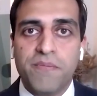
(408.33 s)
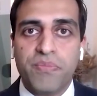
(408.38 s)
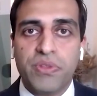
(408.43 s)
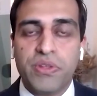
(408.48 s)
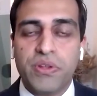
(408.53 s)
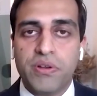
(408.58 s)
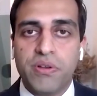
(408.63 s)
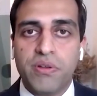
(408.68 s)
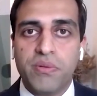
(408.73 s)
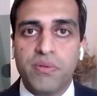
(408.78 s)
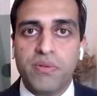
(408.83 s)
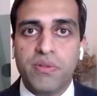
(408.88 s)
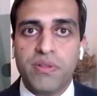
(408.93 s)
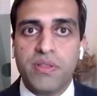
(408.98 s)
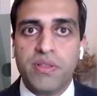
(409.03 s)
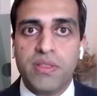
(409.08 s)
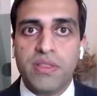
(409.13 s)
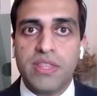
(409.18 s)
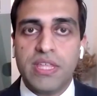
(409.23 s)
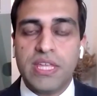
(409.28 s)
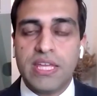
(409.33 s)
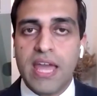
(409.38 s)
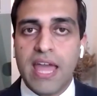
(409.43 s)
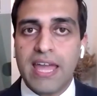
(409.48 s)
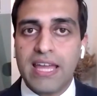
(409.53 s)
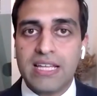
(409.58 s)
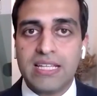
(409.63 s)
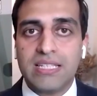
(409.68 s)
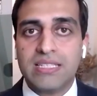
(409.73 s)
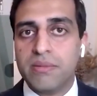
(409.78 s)
You know, the
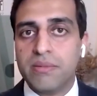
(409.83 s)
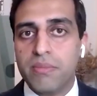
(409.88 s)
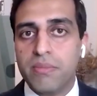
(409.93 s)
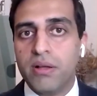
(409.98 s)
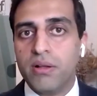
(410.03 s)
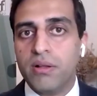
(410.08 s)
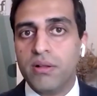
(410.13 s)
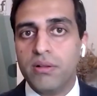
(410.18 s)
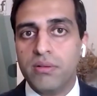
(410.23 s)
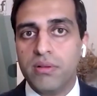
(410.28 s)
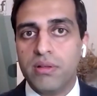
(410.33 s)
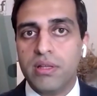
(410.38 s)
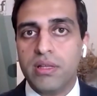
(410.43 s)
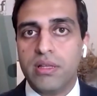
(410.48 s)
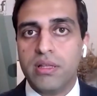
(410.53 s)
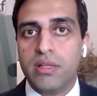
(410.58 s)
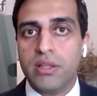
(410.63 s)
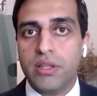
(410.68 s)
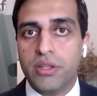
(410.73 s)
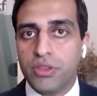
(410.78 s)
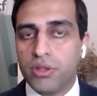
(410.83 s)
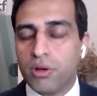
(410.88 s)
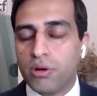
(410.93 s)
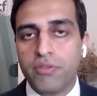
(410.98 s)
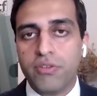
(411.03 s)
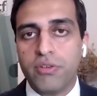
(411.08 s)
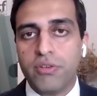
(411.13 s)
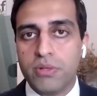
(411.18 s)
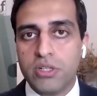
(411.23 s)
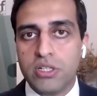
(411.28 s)
ASML
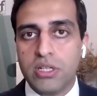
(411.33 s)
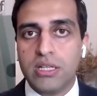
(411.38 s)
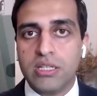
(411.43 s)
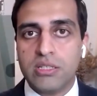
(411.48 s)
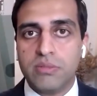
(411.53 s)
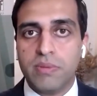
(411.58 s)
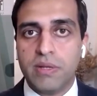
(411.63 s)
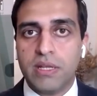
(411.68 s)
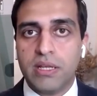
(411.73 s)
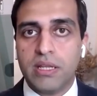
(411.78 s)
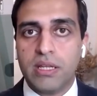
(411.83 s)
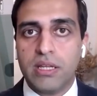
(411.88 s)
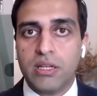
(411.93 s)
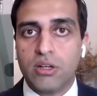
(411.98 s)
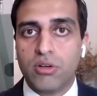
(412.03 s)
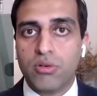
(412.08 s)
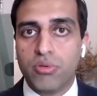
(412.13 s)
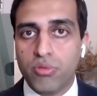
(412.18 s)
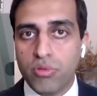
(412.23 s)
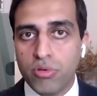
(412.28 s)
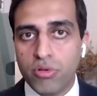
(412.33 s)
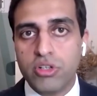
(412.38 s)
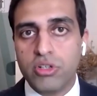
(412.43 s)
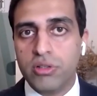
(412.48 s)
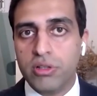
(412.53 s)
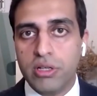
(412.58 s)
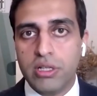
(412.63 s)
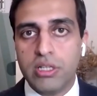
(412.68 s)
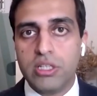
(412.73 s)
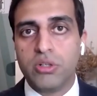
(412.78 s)
lithography machine has been
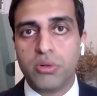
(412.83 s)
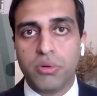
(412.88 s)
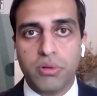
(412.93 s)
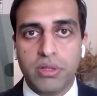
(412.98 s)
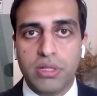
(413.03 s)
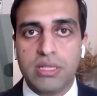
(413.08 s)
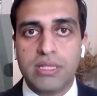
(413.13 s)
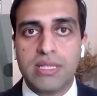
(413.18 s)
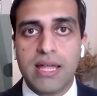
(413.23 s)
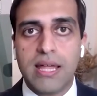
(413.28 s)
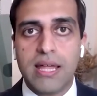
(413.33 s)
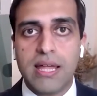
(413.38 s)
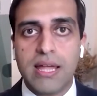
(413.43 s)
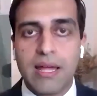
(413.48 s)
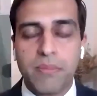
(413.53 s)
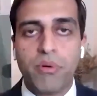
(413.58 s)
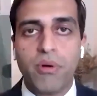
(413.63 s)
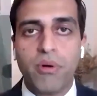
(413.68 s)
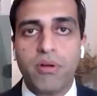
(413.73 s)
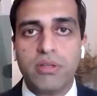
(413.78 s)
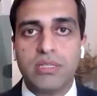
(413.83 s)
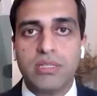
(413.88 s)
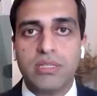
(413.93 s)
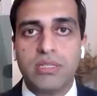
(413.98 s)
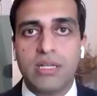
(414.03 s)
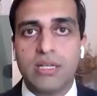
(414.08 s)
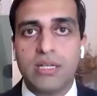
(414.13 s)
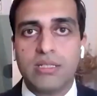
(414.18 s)
crucial and integral into that process.